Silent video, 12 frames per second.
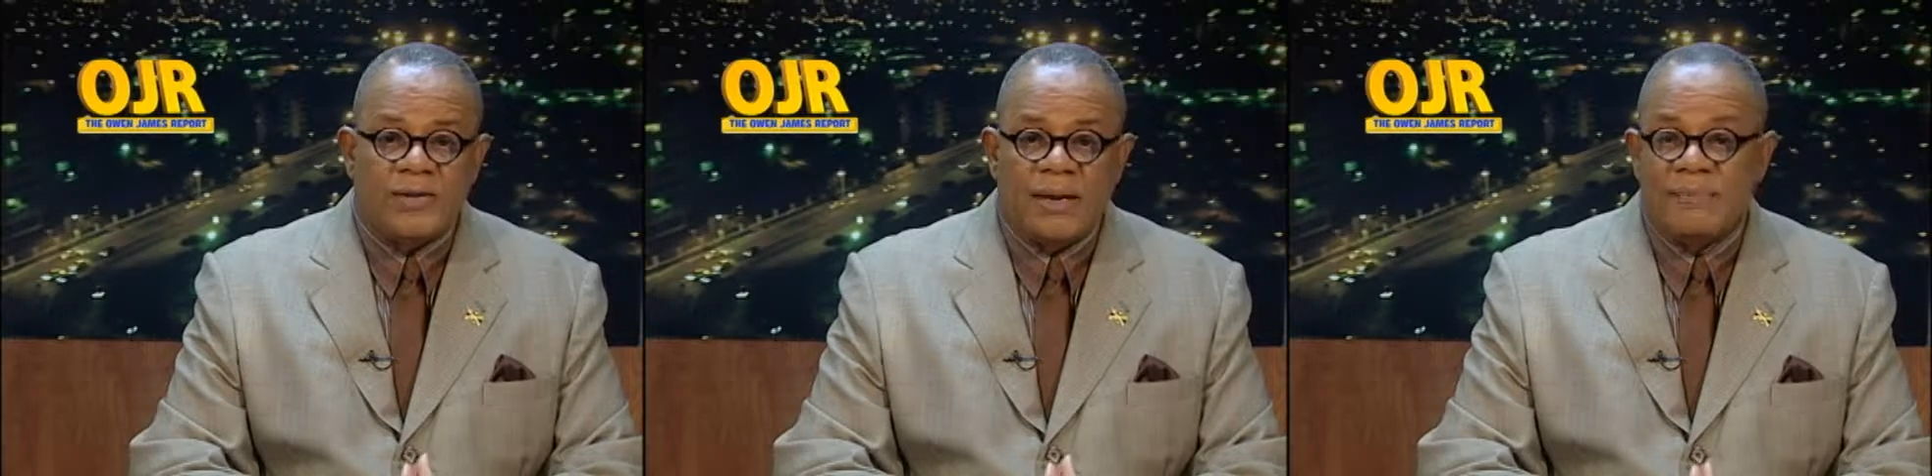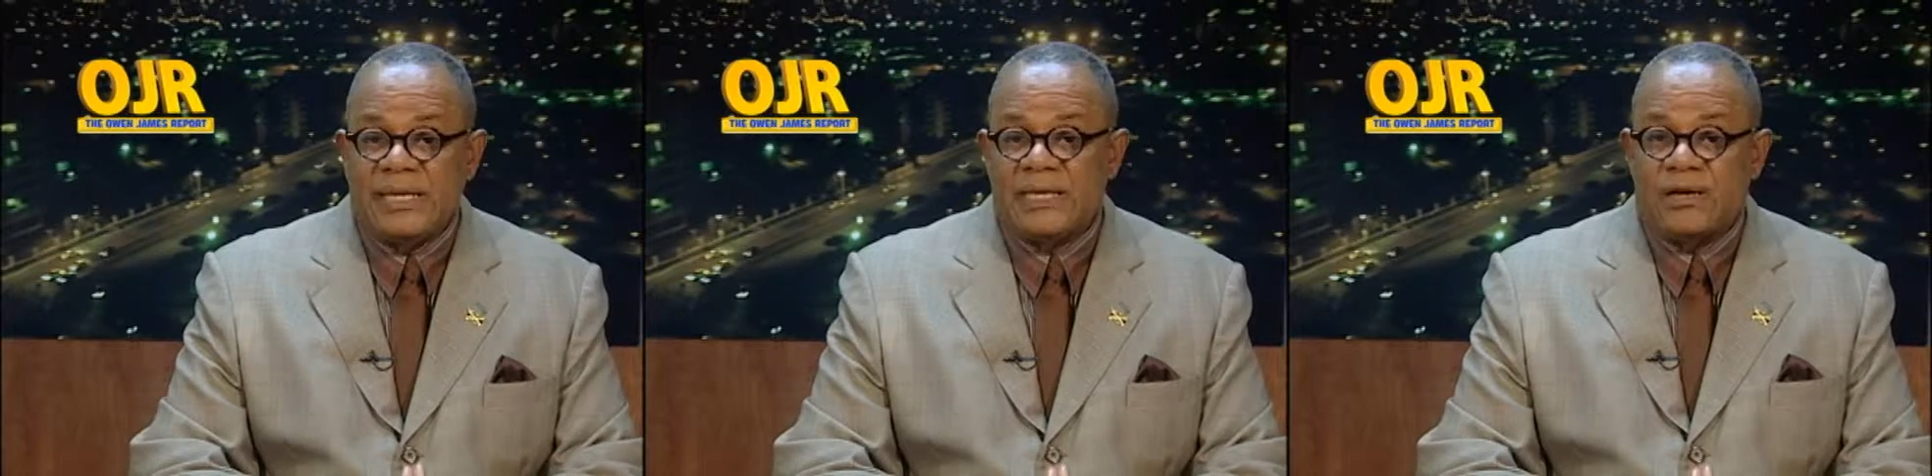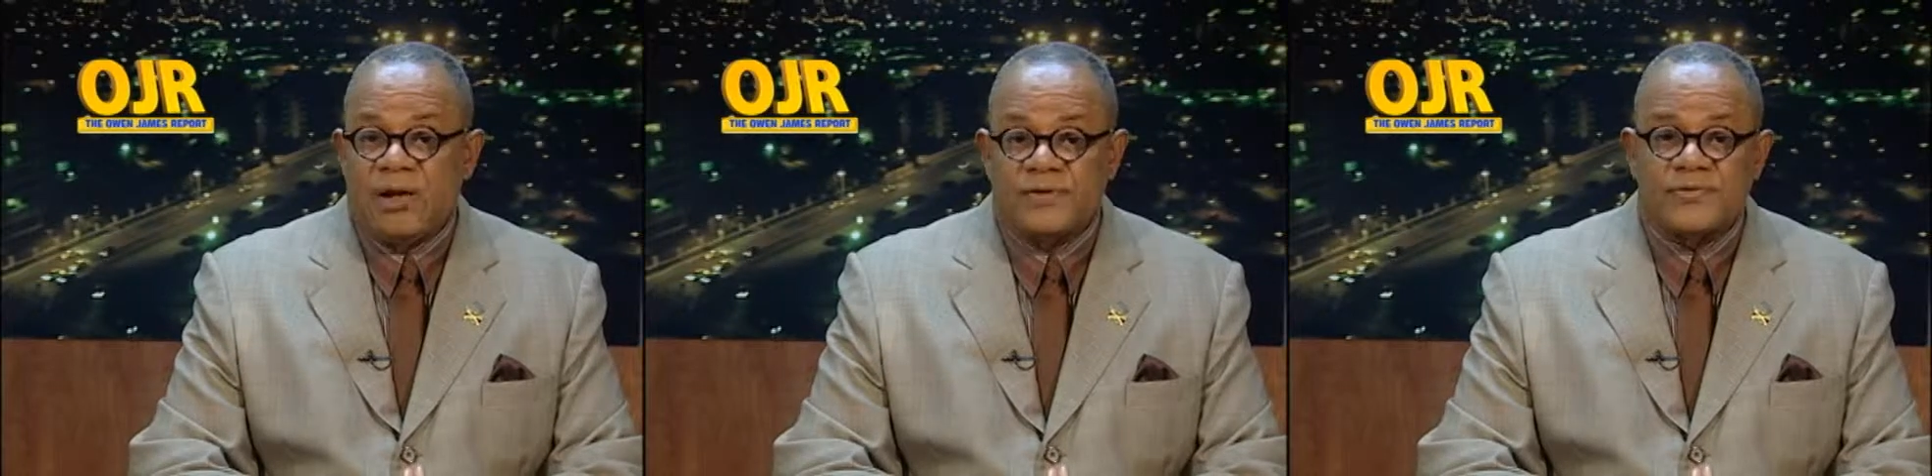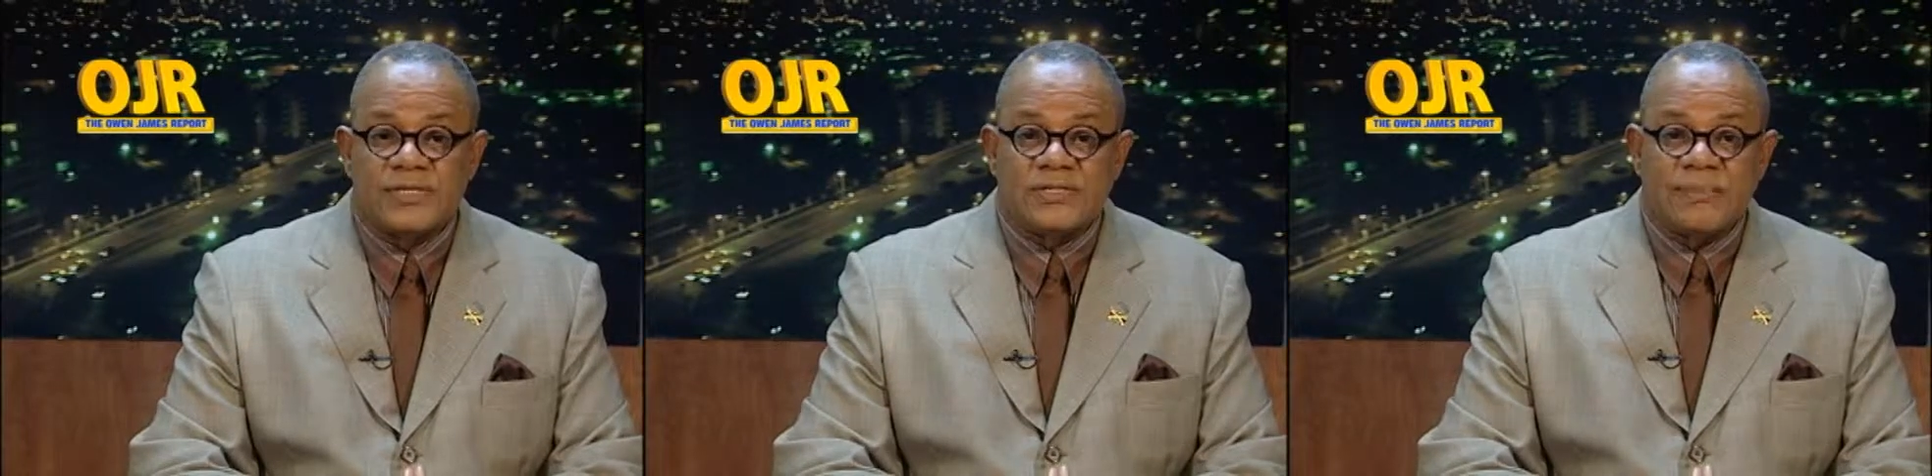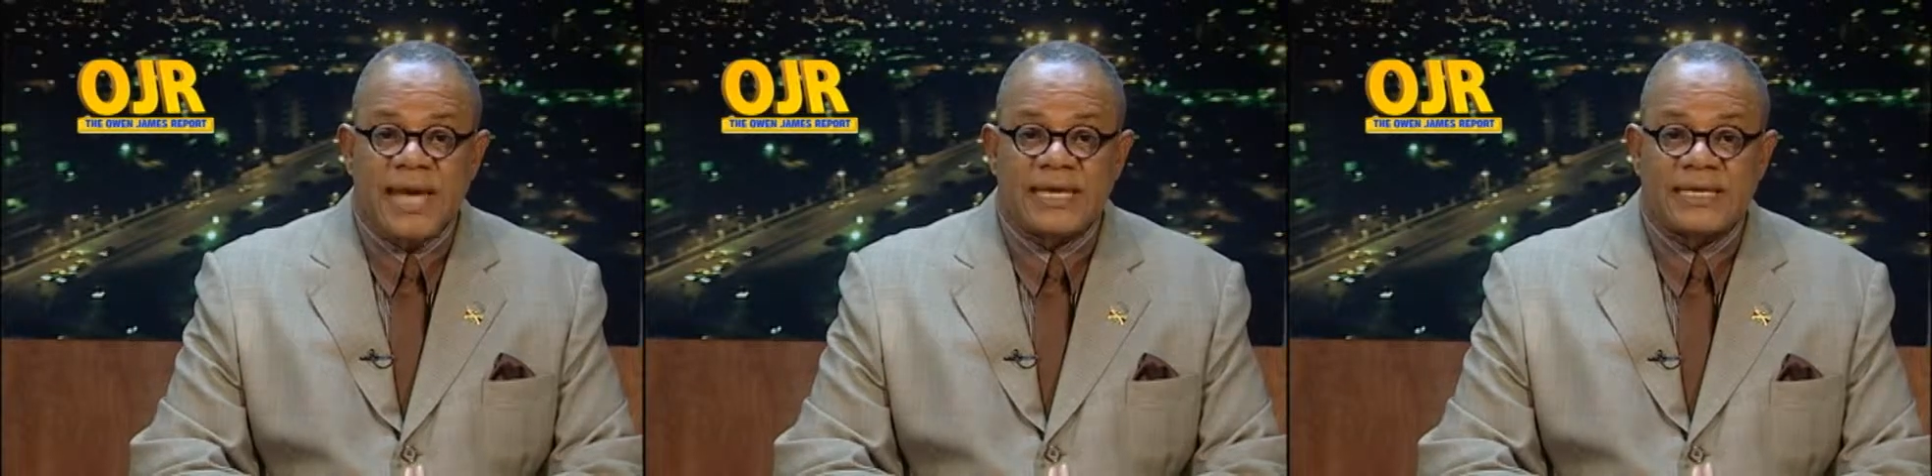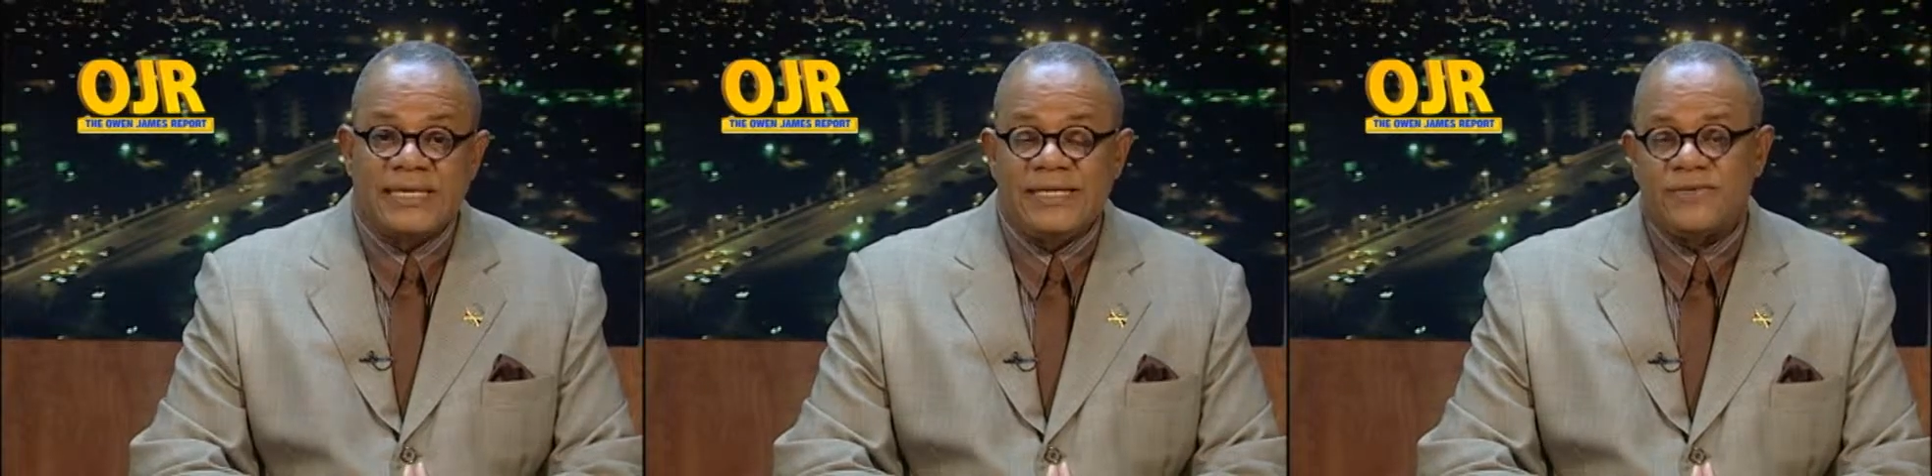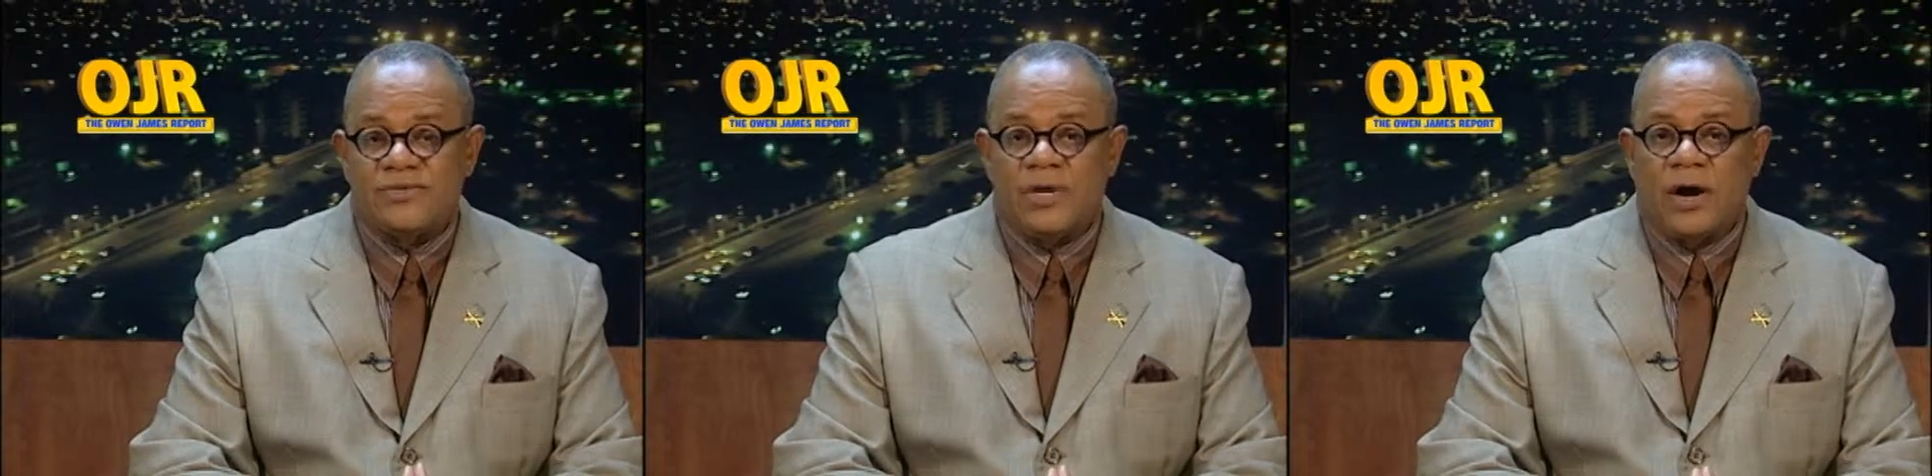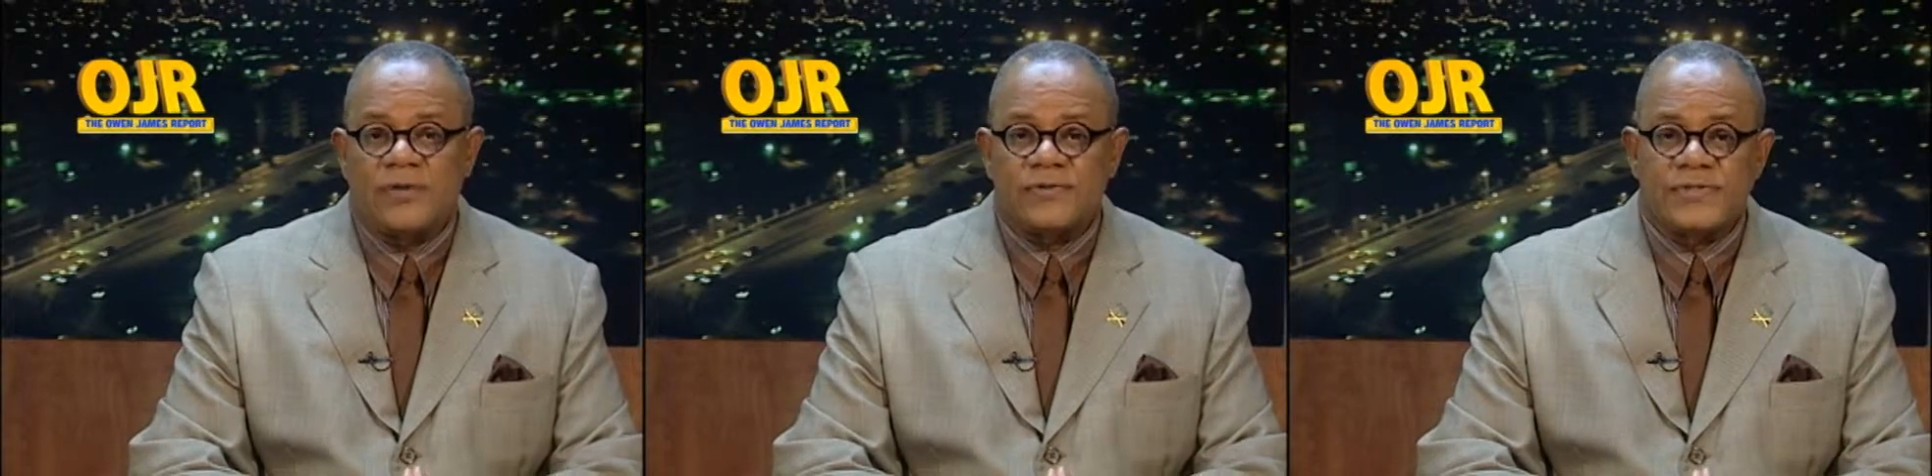Amid losses by key
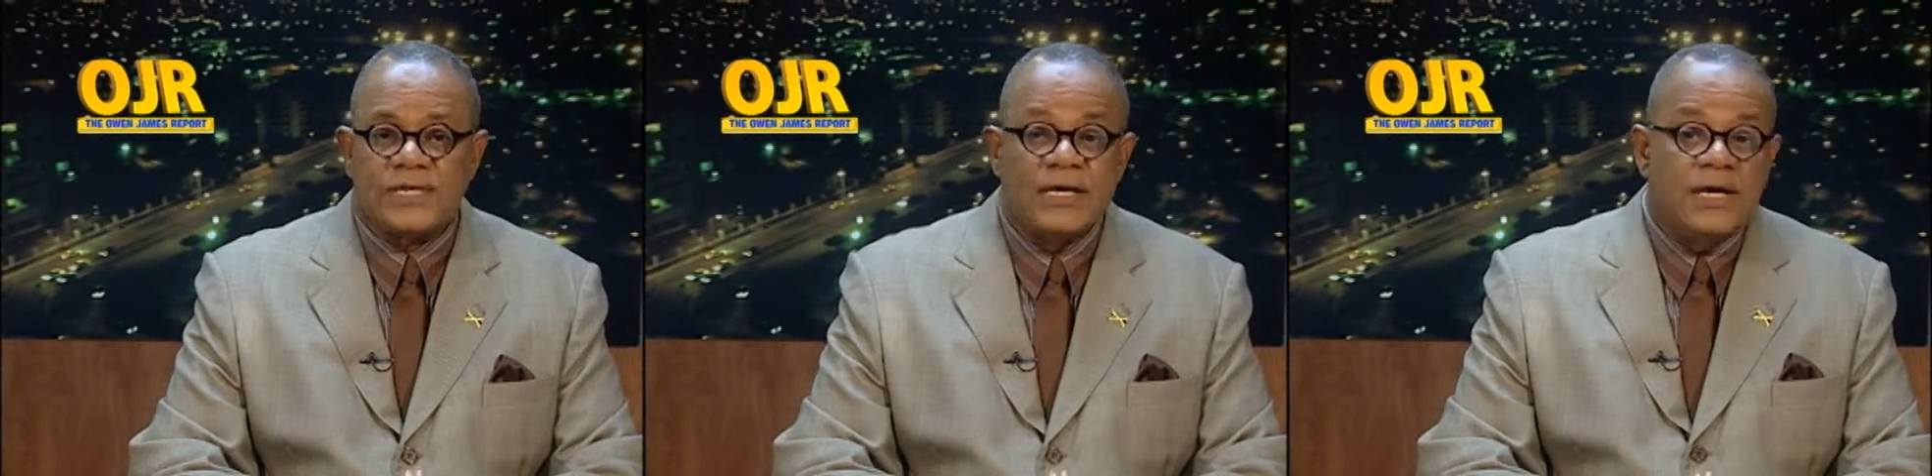stocks